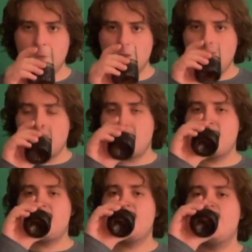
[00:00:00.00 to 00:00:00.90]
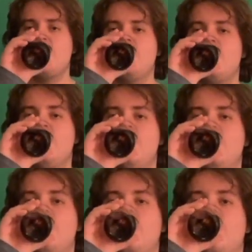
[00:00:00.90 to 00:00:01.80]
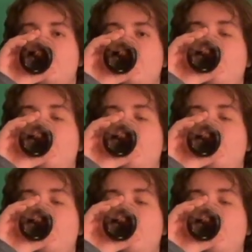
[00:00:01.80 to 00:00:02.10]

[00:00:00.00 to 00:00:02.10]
[no speech]